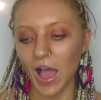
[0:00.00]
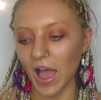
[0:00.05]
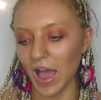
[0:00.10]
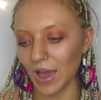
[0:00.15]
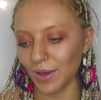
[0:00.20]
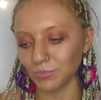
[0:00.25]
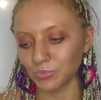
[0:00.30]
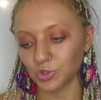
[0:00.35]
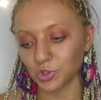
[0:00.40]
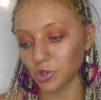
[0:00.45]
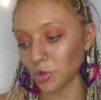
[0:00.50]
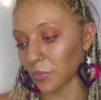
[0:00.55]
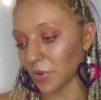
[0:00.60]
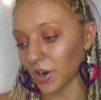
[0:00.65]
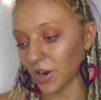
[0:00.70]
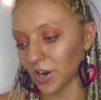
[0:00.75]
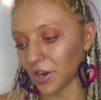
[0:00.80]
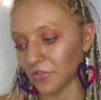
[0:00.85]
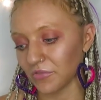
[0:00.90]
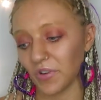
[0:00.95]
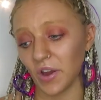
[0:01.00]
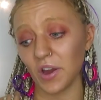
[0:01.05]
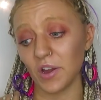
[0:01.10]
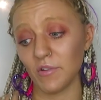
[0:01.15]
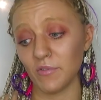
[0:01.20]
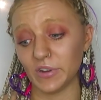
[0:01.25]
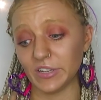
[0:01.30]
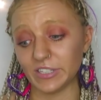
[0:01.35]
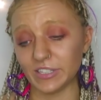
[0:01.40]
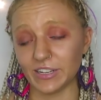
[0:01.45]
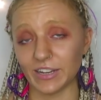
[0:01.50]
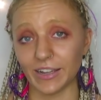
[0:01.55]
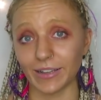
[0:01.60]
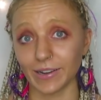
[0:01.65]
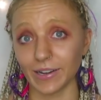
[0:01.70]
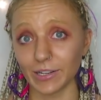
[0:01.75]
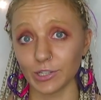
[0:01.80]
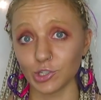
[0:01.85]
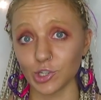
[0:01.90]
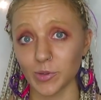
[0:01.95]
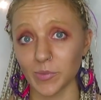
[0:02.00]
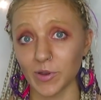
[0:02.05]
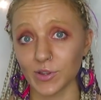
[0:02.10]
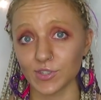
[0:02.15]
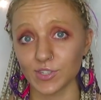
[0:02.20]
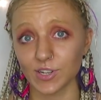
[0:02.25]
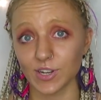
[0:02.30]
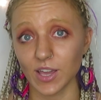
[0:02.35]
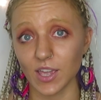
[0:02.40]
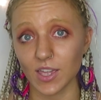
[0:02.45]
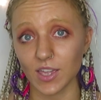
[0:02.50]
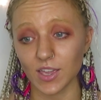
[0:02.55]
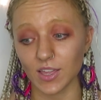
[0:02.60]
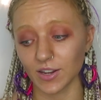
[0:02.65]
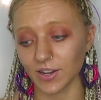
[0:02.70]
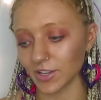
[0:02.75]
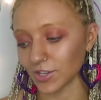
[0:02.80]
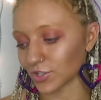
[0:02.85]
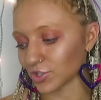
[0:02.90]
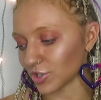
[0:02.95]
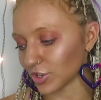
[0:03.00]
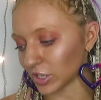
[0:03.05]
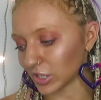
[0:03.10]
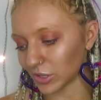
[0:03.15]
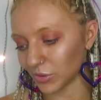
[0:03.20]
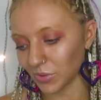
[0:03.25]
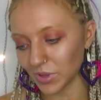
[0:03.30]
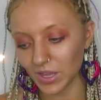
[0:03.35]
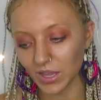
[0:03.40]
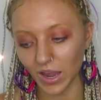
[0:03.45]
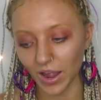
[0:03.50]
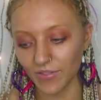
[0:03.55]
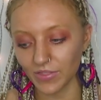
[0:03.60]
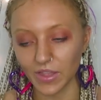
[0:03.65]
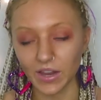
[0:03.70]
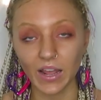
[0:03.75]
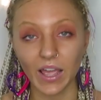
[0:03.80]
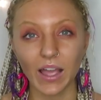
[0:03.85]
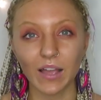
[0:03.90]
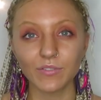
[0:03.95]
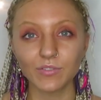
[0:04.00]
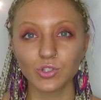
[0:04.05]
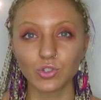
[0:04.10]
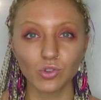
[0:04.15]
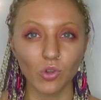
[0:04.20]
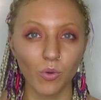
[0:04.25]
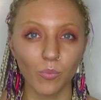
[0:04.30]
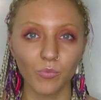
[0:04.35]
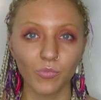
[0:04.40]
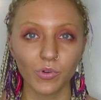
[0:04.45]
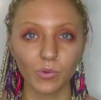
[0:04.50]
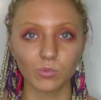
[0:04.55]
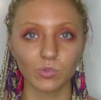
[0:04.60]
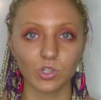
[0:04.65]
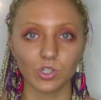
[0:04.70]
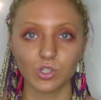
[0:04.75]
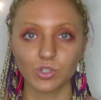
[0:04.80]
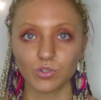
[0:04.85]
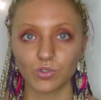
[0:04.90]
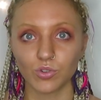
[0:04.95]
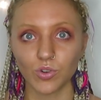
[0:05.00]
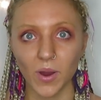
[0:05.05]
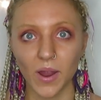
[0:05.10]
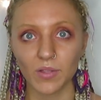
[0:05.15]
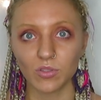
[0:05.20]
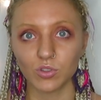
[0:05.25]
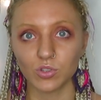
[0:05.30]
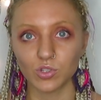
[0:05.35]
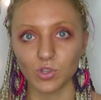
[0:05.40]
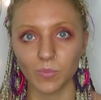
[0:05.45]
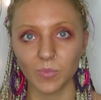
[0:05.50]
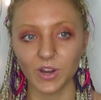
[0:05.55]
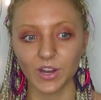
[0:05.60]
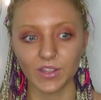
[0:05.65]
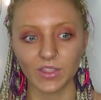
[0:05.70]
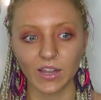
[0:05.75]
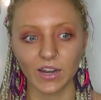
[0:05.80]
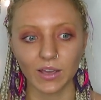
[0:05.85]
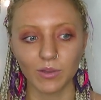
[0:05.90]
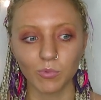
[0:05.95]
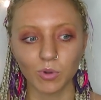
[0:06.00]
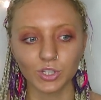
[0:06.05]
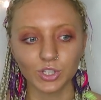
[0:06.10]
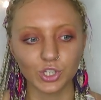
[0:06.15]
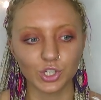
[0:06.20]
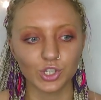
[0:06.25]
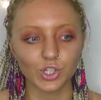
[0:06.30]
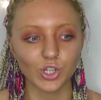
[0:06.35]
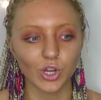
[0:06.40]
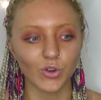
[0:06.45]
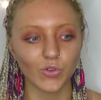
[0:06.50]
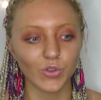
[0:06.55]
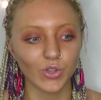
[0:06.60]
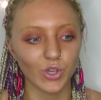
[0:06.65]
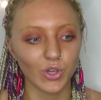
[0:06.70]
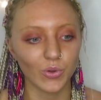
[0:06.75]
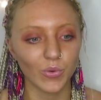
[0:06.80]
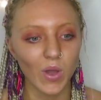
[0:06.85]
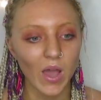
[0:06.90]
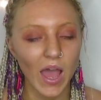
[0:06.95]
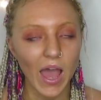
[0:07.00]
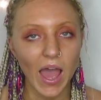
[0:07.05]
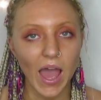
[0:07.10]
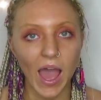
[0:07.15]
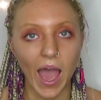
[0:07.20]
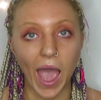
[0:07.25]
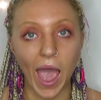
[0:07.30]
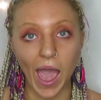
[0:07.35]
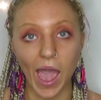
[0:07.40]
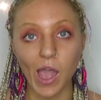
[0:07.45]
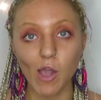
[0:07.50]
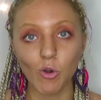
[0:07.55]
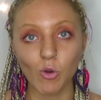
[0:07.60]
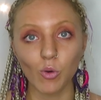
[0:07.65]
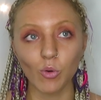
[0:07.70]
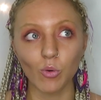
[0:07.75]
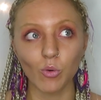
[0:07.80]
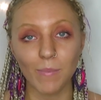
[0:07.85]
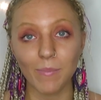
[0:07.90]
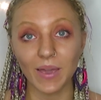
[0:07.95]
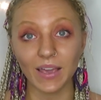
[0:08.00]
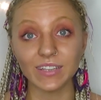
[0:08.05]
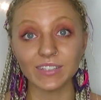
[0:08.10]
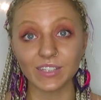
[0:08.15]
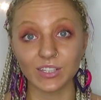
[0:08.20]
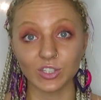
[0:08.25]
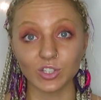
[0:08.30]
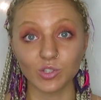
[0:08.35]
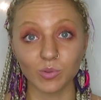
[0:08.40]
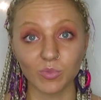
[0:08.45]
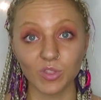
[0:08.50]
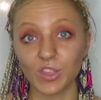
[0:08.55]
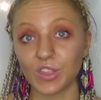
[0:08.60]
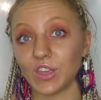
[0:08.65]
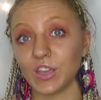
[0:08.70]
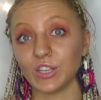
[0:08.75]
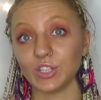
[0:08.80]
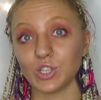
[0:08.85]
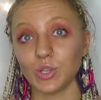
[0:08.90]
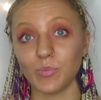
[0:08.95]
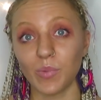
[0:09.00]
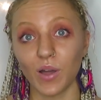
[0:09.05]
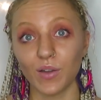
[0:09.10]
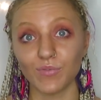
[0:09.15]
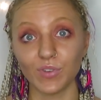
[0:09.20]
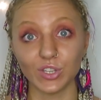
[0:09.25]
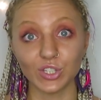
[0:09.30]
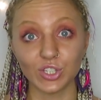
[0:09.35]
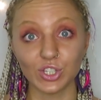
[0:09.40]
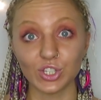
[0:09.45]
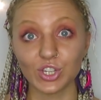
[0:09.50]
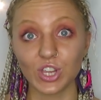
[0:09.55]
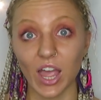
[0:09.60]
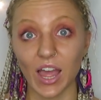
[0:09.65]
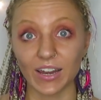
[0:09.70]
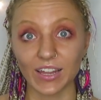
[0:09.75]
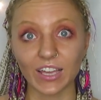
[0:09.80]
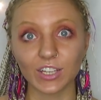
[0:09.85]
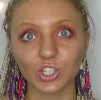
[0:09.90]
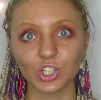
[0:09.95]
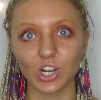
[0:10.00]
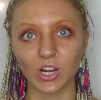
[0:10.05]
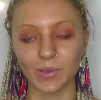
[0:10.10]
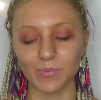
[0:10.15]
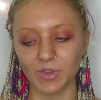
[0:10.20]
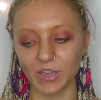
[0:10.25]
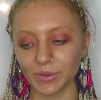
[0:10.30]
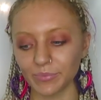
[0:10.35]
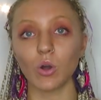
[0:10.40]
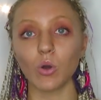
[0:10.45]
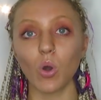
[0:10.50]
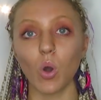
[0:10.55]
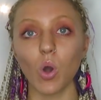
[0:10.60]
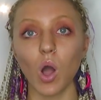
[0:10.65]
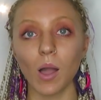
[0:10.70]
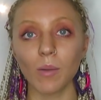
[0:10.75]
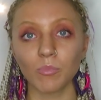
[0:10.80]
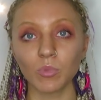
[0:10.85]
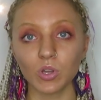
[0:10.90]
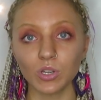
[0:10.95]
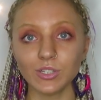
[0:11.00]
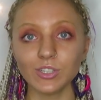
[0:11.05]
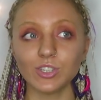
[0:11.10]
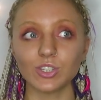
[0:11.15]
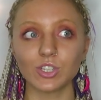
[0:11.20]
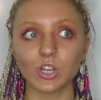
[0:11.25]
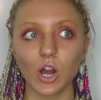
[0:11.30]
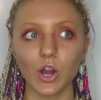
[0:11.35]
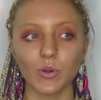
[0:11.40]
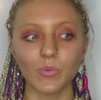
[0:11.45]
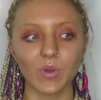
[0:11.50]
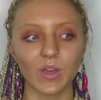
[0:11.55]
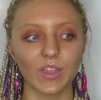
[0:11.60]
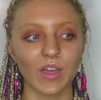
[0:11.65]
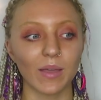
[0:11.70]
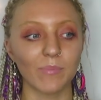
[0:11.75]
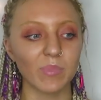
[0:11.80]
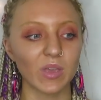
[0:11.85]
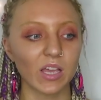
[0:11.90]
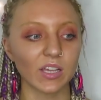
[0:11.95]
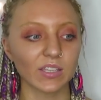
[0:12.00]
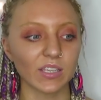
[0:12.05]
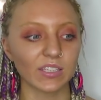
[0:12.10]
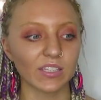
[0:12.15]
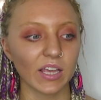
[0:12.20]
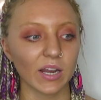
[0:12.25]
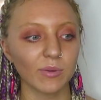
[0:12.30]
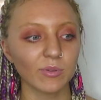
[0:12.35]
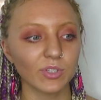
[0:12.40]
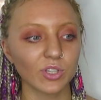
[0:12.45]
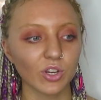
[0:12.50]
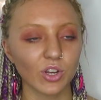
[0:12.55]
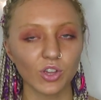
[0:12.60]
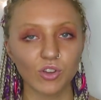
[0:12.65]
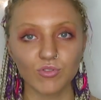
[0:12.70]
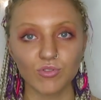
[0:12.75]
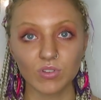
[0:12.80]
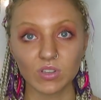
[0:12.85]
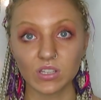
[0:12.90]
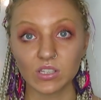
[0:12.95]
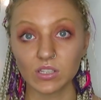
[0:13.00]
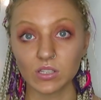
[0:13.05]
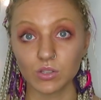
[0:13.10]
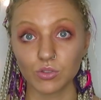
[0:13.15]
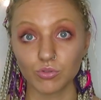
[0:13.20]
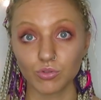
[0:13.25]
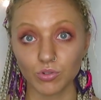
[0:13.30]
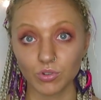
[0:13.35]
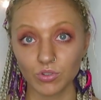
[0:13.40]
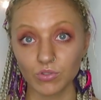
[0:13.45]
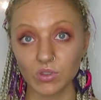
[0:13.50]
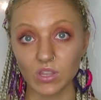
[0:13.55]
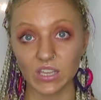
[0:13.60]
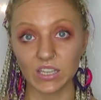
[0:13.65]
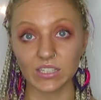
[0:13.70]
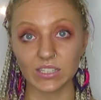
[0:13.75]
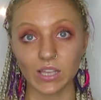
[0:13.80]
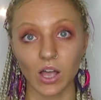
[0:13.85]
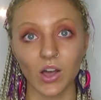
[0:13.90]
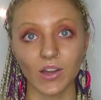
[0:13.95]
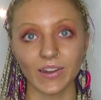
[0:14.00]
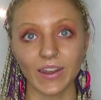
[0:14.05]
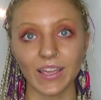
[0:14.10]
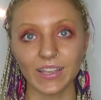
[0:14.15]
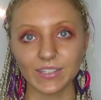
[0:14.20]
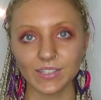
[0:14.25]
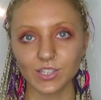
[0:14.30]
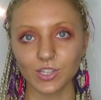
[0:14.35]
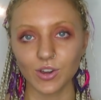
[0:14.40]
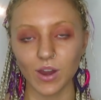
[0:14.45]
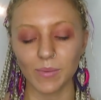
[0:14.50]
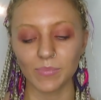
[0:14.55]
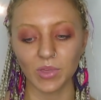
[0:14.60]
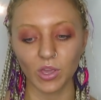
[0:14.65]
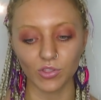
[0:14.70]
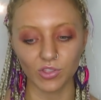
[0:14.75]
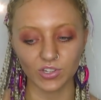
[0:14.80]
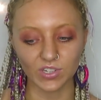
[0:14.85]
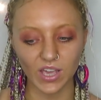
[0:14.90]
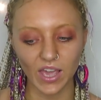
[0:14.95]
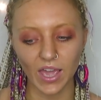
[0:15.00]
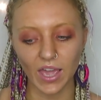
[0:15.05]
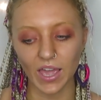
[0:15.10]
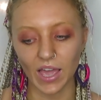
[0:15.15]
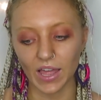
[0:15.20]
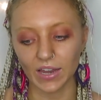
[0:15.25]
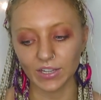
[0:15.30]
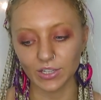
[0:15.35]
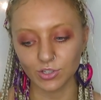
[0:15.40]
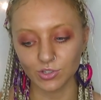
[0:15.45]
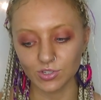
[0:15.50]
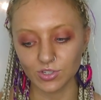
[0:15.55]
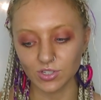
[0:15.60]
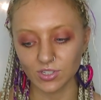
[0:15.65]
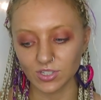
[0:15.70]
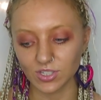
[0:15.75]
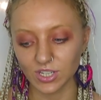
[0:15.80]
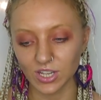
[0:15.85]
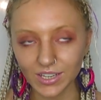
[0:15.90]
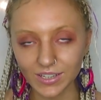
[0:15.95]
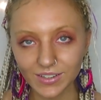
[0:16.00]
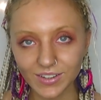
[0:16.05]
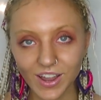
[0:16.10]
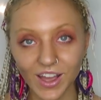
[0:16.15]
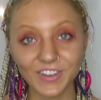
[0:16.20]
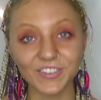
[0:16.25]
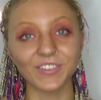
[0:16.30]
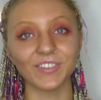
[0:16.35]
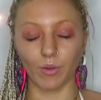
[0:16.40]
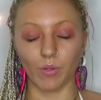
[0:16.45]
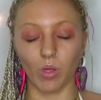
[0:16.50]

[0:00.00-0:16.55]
Um, some are very recent, like I literally got today and like during the week. And then I have some from just throughout the summer that I want to show you how amazing some of the things you buy vintage can actually be. So I'm gonna start with, and because I said I was gonna go through, the, through these on Instagram the other day and I just didn't.